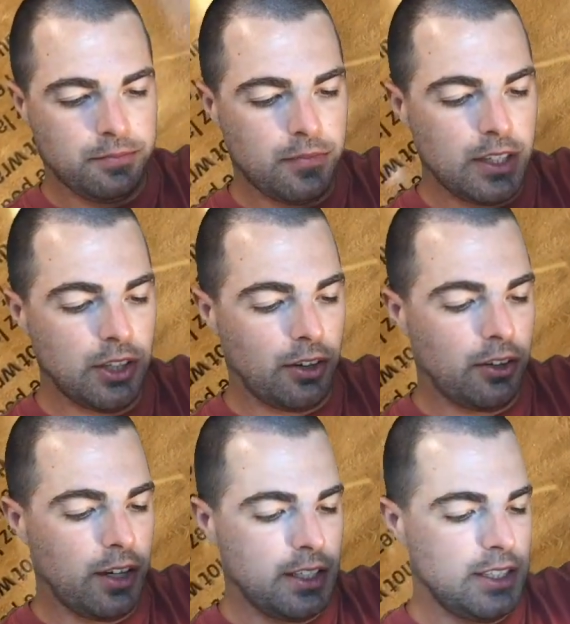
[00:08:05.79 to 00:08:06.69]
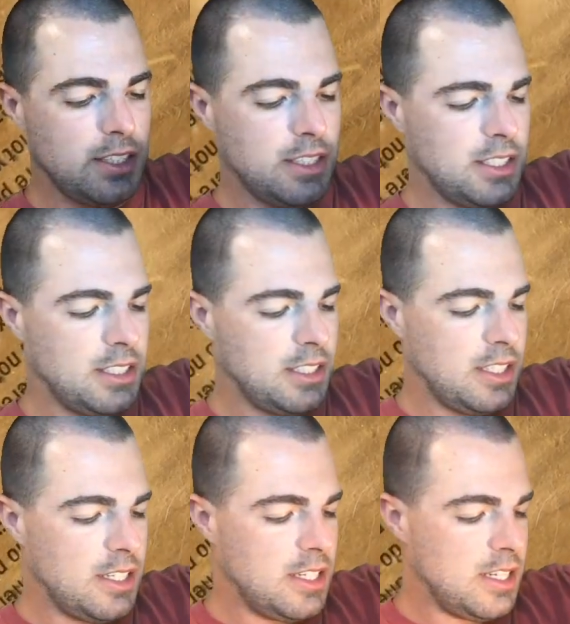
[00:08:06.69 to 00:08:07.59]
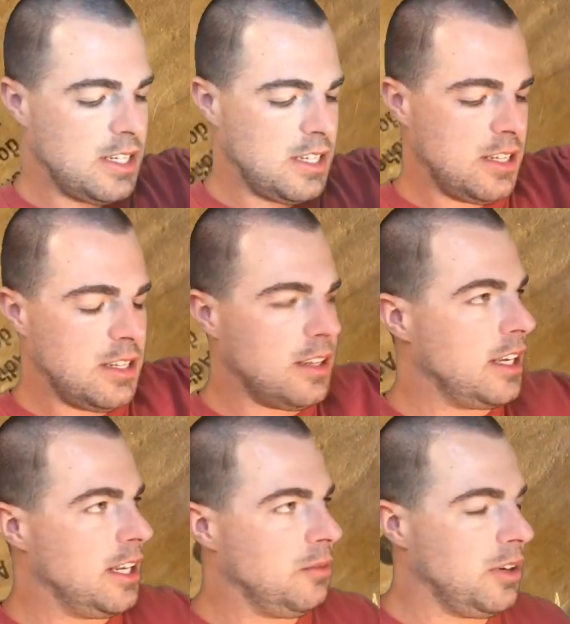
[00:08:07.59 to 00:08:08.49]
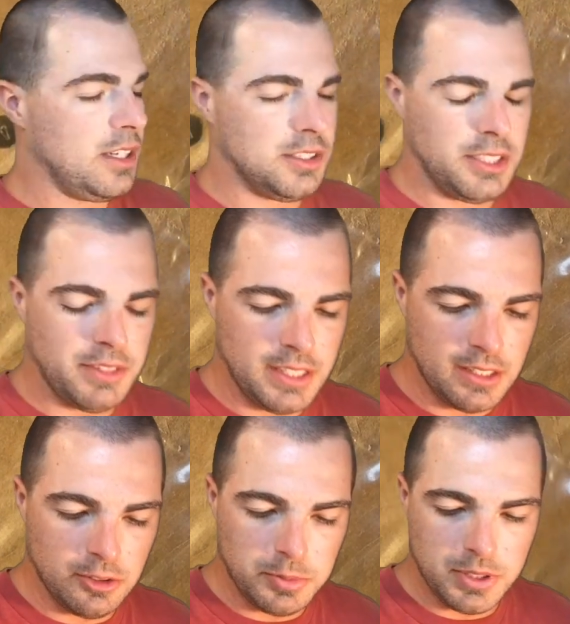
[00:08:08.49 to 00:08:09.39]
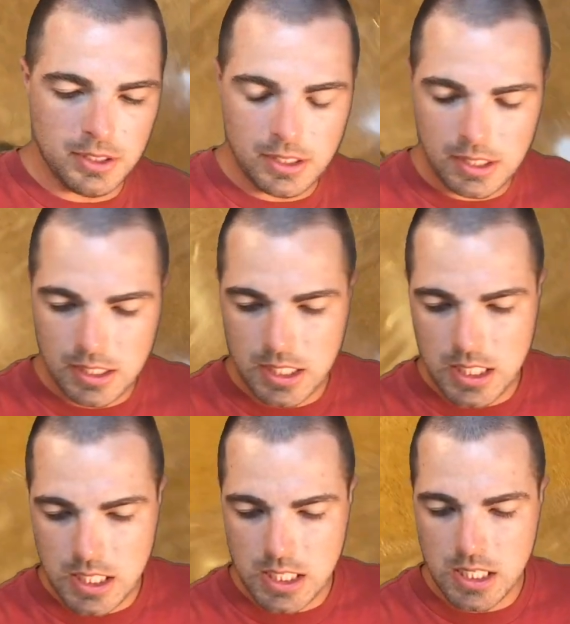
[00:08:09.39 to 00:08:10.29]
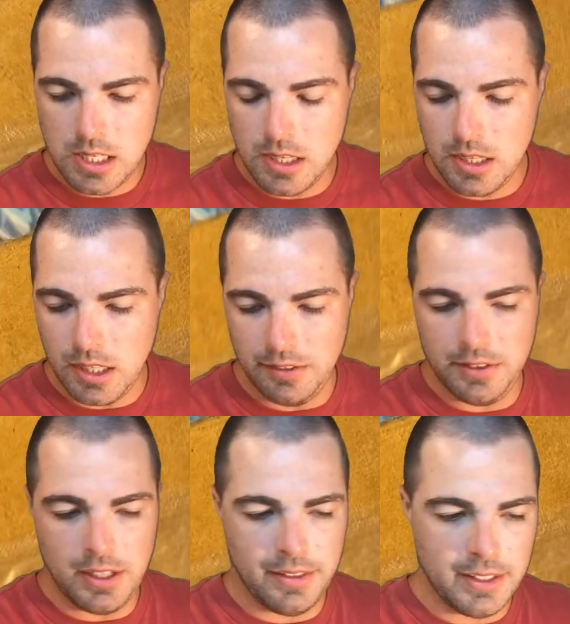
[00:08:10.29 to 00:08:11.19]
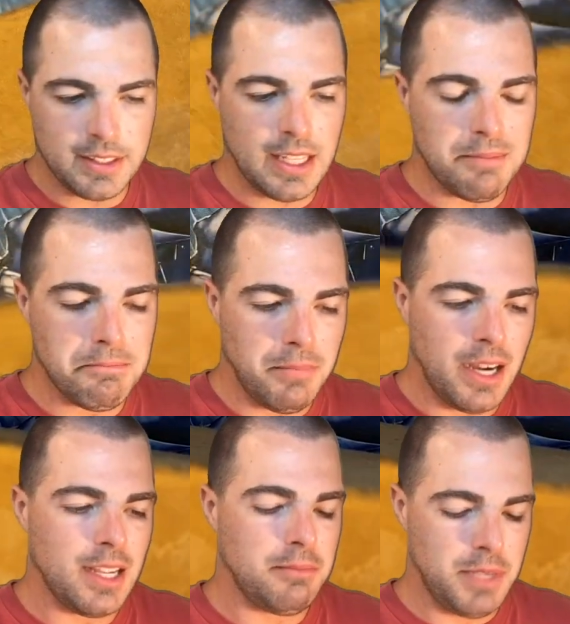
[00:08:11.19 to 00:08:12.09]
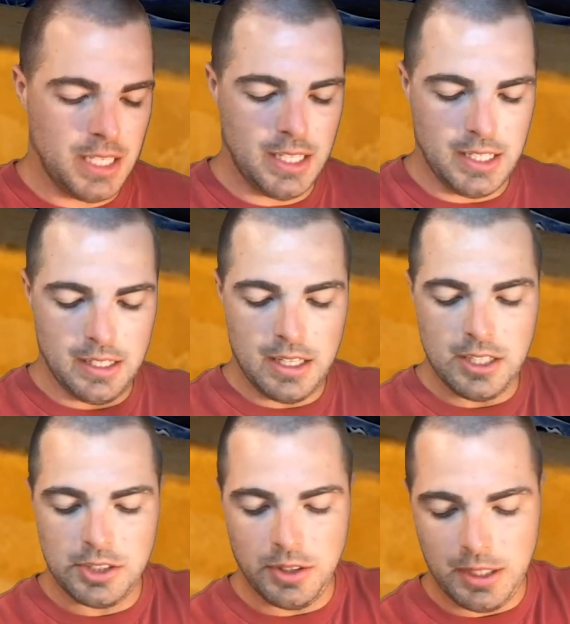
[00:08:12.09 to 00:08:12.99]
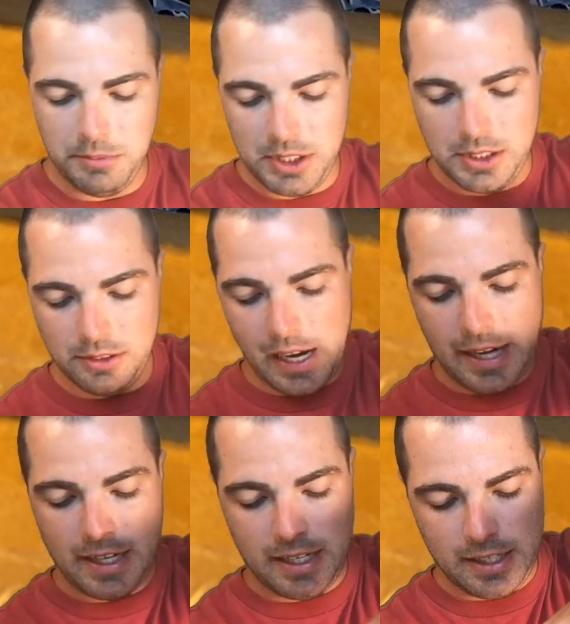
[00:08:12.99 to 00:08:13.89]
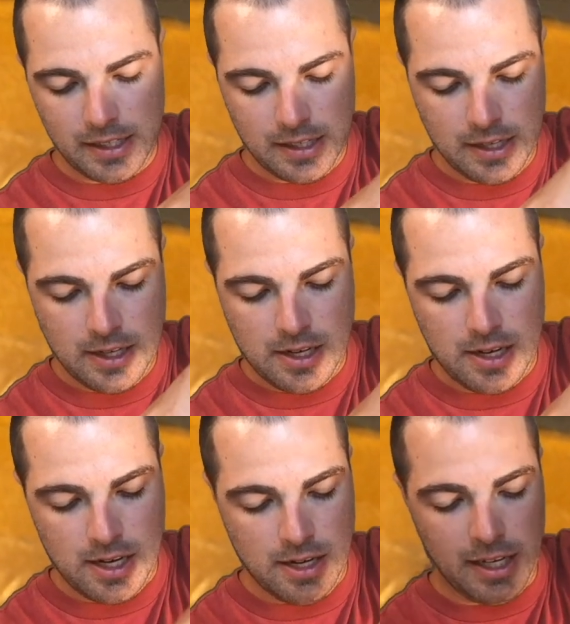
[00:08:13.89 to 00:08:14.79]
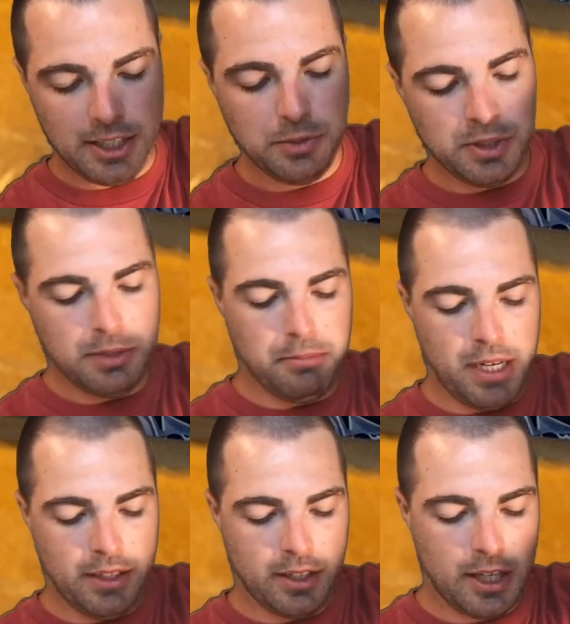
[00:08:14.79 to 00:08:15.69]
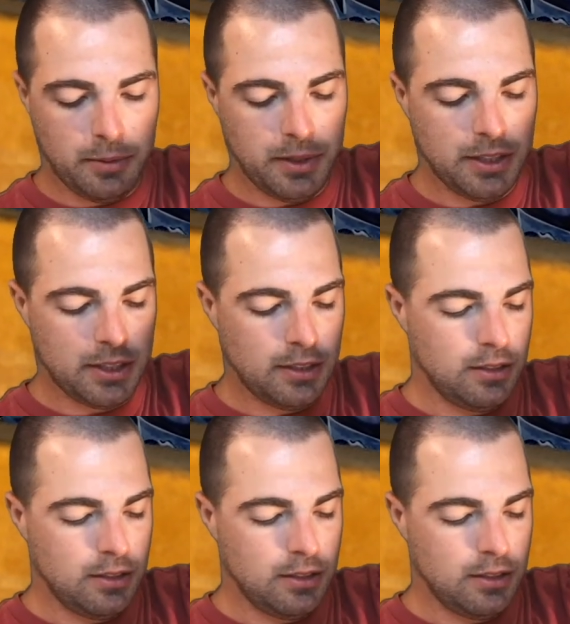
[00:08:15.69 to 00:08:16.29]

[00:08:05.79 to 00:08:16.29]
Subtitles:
Dark Crisis, and what else have I not opened? I think that might be it. So I'm just lacking, I just want some binder copies.